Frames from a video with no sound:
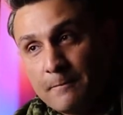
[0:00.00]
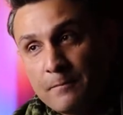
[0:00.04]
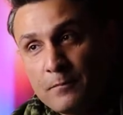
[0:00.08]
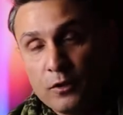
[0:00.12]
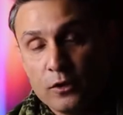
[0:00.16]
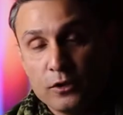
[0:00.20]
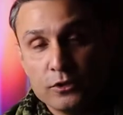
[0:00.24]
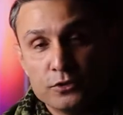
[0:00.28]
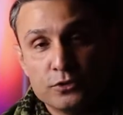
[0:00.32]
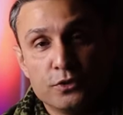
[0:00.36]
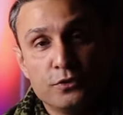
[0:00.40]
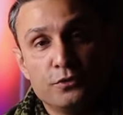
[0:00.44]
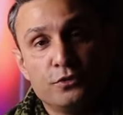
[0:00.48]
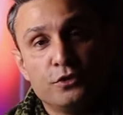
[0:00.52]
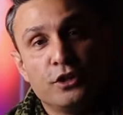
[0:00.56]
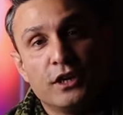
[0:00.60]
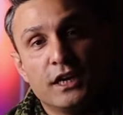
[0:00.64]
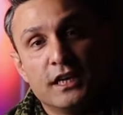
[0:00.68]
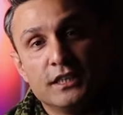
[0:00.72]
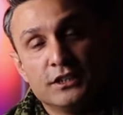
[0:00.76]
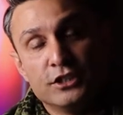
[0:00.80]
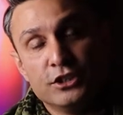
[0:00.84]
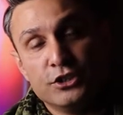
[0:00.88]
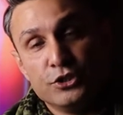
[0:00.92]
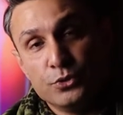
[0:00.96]
Also, if you
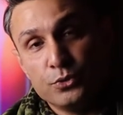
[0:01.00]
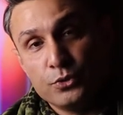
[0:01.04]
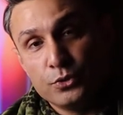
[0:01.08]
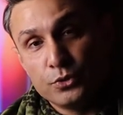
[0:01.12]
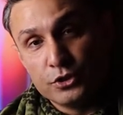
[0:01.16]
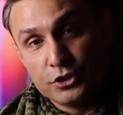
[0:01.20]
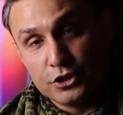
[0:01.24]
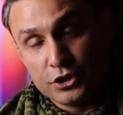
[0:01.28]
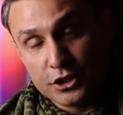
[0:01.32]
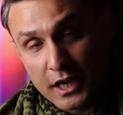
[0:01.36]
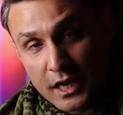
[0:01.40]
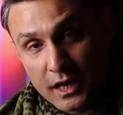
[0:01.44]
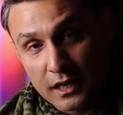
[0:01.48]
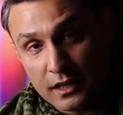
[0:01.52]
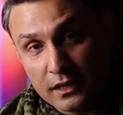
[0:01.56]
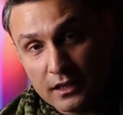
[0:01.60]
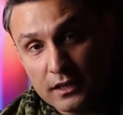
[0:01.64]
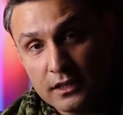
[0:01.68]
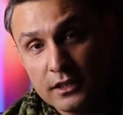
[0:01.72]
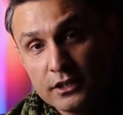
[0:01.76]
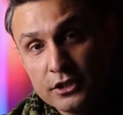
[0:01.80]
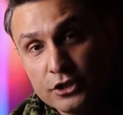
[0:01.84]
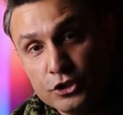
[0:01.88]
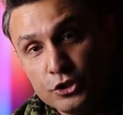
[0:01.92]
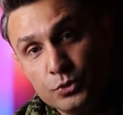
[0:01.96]
guys are new to the channel,
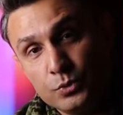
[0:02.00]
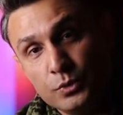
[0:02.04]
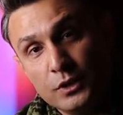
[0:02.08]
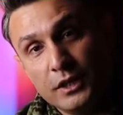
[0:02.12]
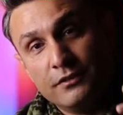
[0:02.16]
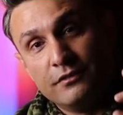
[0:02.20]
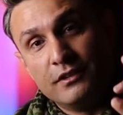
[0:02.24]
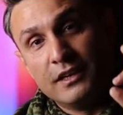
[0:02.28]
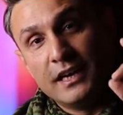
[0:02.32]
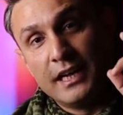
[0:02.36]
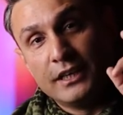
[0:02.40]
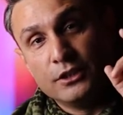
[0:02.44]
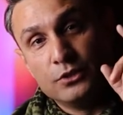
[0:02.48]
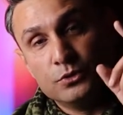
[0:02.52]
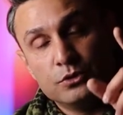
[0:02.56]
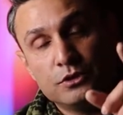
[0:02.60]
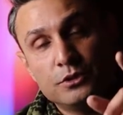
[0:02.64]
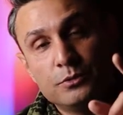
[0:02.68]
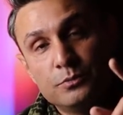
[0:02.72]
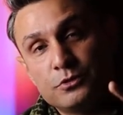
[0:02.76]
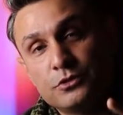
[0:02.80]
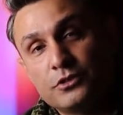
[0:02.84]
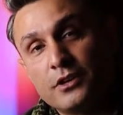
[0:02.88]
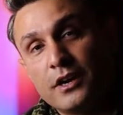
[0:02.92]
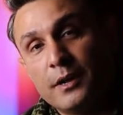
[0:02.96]
do leave a like, do
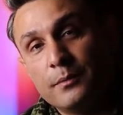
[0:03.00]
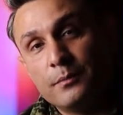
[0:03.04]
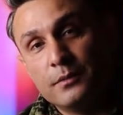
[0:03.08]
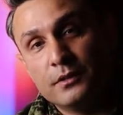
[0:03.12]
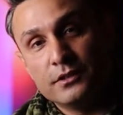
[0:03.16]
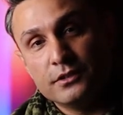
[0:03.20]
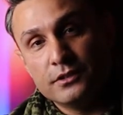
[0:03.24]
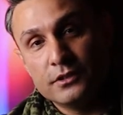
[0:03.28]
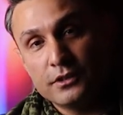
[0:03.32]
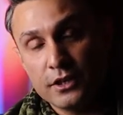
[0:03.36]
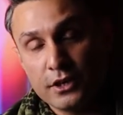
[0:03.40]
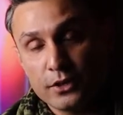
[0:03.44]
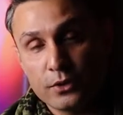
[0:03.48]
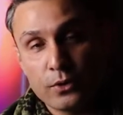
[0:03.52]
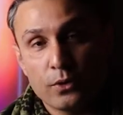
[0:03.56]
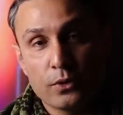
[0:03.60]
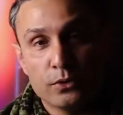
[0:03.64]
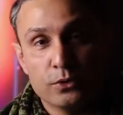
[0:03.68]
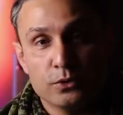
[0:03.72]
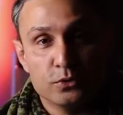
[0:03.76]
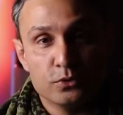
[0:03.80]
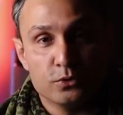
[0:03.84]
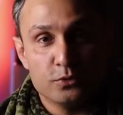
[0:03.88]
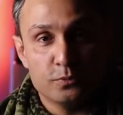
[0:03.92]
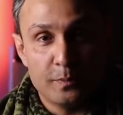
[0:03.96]
subscribe and turn
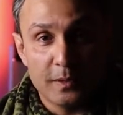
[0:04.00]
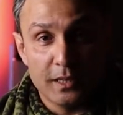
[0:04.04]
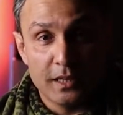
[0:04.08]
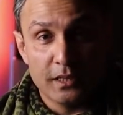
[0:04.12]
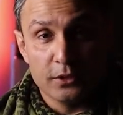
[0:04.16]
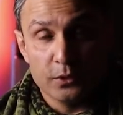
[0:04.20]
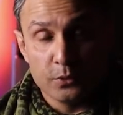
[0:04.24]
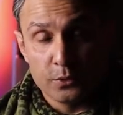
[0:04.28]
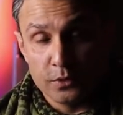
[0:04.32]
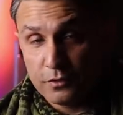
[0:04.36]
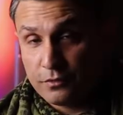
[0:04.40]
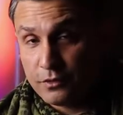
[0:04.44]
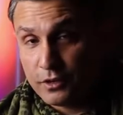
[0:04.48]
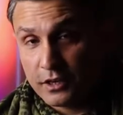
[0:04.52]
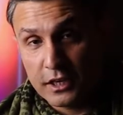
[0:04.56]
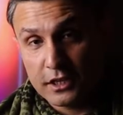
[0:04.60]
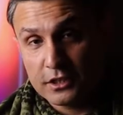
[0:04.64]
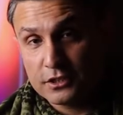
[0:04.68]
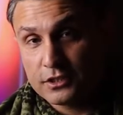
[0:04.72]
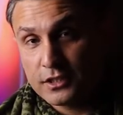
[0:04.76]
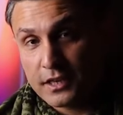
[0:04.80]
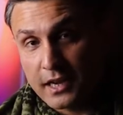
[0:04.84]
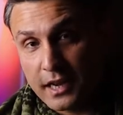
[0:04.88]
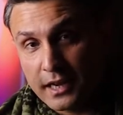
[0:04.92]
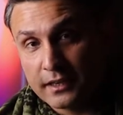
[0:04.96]
on those bell
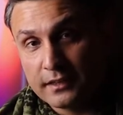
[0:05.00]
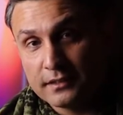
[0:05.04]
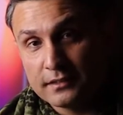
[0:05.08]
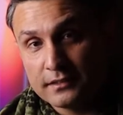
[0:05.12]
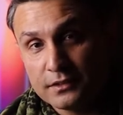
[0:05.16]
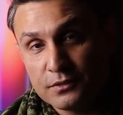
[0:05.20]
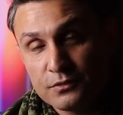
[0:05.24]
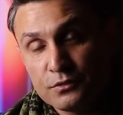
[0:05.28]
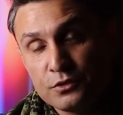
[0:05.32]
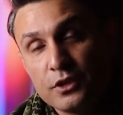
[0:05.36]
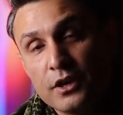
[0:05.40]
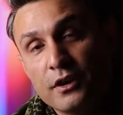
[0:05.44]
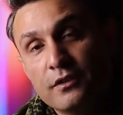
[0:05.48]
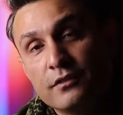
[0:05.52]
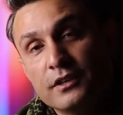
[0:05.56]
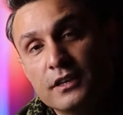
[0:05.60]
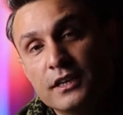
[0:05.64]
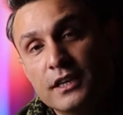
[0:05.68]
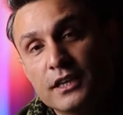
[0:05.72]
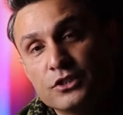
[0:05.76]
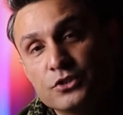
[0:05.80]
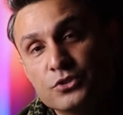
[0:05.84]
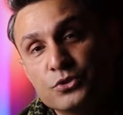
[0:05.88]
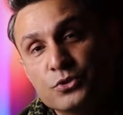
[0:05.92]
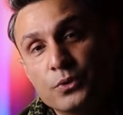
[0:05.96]
notification icons if you haven't
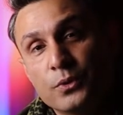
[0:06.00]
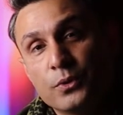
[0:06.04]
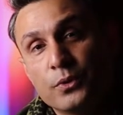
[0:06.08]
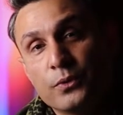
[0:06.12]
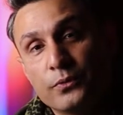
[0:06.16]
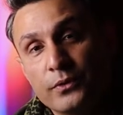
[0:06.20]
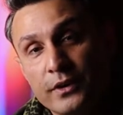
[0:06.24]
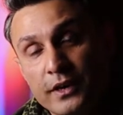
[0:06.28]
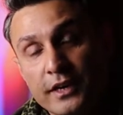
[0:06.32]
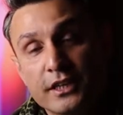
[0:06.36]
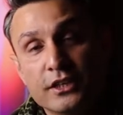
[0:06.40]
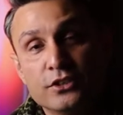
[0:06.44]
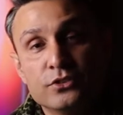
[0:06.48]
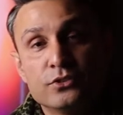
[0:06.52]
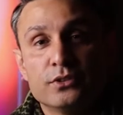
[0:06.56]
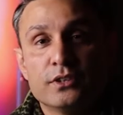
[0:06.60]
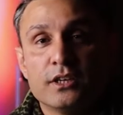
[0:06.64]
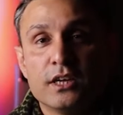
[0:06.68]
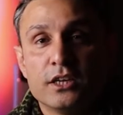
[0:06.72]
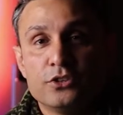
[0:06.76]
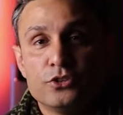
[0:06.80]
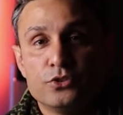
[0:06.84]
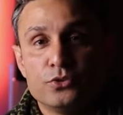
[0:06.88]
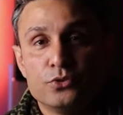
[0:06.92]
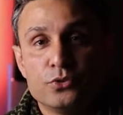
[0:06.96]
done so already, so
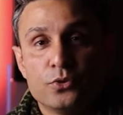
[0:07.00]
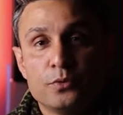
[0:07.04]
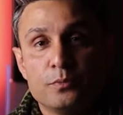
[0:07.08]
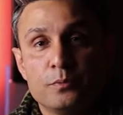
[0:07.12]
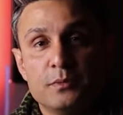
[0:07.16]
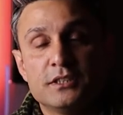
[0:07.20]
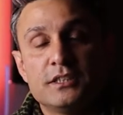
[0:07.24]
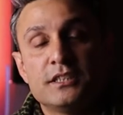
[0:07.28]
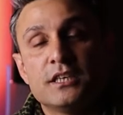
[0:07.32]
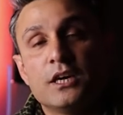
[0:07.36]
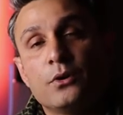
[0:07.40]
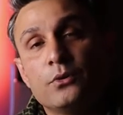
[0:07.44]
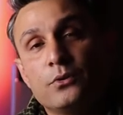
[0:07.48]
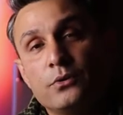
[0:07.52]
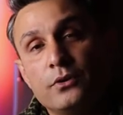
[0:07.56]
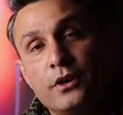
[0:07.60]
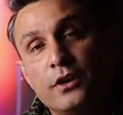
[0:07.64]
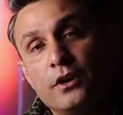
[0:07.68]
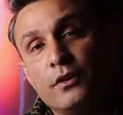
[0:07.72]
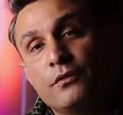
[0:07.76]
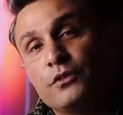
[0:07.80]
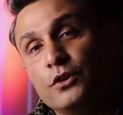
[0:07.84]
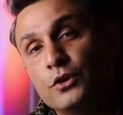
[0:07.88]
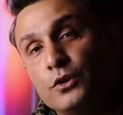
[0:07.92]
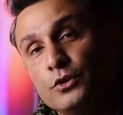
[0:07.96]
that you don't miss out on
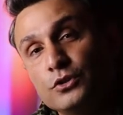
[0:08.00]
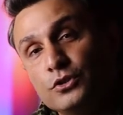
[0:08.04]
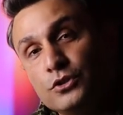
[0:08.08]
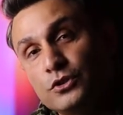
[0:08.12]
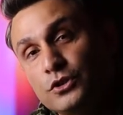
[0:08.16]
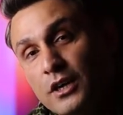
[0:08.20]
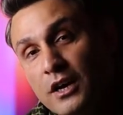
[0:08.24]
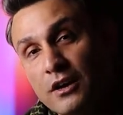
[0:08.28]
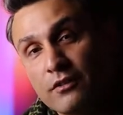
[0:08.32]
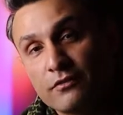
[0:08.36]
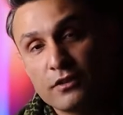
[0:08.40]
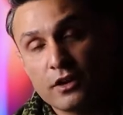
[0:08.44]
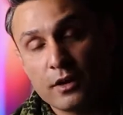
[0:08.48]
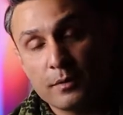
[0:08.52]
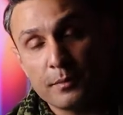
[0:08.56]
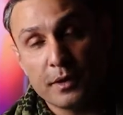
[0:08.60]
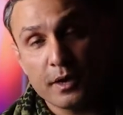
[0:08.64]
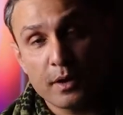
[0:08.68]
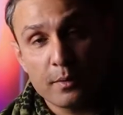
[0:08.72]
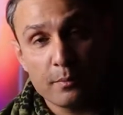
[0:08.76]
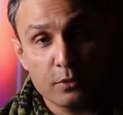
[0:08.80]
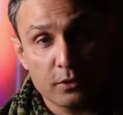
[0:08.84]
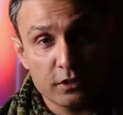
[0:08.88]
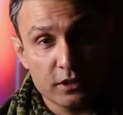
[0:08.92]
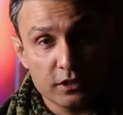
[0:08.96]
any of the good stuff coming
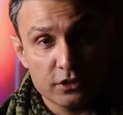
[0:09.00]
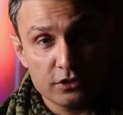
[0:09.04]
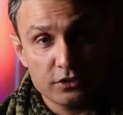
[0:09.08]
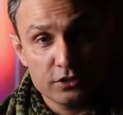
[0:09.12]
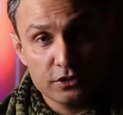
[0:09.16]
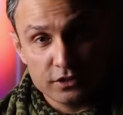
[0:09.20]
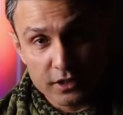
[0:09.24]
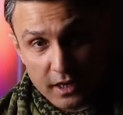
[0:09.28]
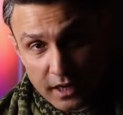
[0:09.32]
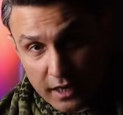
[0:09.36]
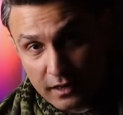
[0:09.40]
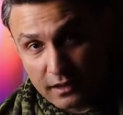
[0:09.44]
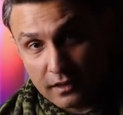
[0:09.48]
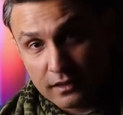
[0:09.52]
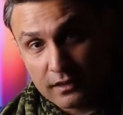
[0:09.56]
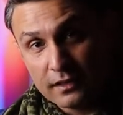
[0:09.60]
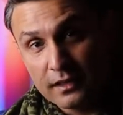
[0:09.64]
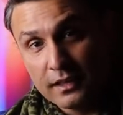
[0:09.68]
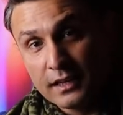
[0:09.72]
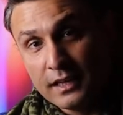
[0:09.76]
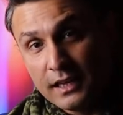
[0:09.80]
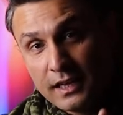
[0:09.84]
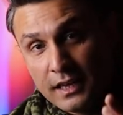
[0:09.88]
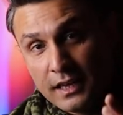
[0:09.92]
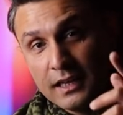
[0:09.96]
up on this channel.
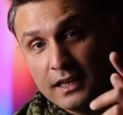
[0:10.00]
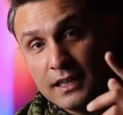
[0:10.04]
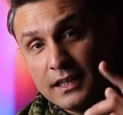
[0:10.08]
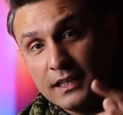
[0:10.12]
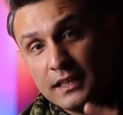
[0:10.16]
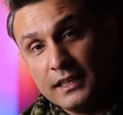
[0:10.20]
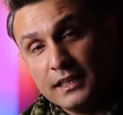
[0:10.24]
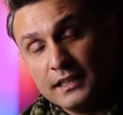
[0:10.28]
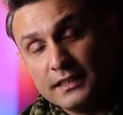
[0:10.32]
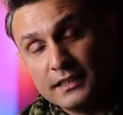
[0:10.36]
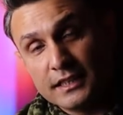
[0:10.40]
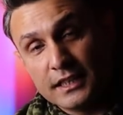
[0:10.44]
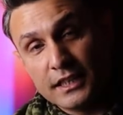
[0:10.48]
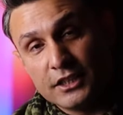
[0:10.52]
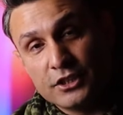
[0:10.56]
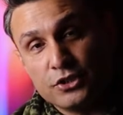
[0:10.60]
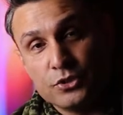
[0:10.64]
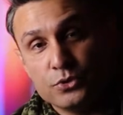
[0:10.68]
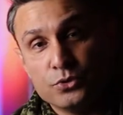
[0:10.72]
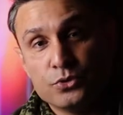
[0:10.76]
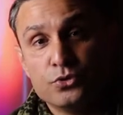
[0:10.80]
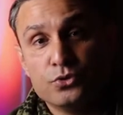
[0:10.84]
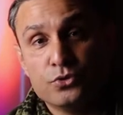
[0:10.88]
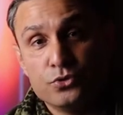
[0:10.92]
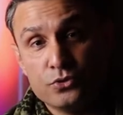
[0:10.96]
Let's get
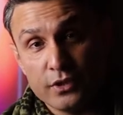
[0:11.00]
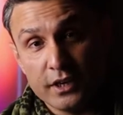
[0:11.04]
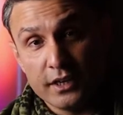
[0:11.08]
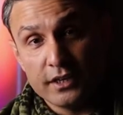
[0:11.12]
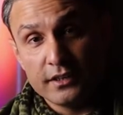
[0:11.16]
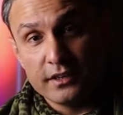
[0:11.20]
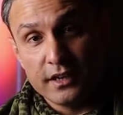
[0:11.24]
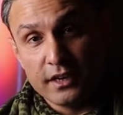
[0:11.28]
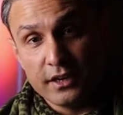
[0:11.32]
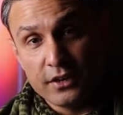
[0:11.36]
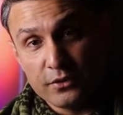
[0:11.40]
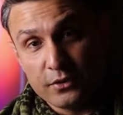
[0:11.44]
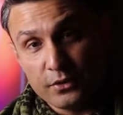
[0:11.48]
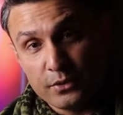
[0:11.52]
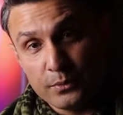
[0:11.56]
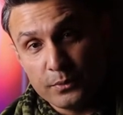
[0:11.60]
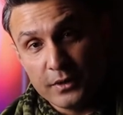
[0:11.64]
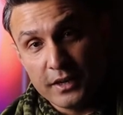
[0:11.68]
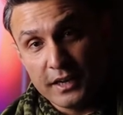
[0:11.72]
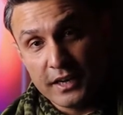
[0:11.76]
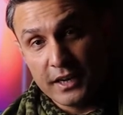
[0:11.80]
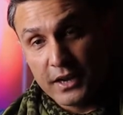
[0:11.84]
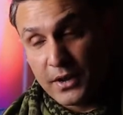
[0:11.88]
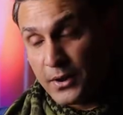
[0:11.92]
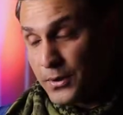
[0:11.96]
you straight into the
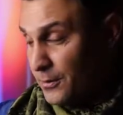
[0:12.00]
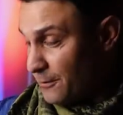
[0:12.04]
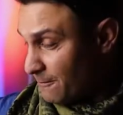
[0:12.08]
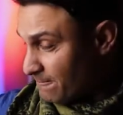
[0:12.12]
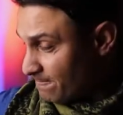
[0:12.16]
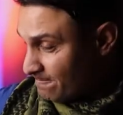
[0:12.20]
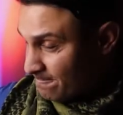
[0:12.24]
video.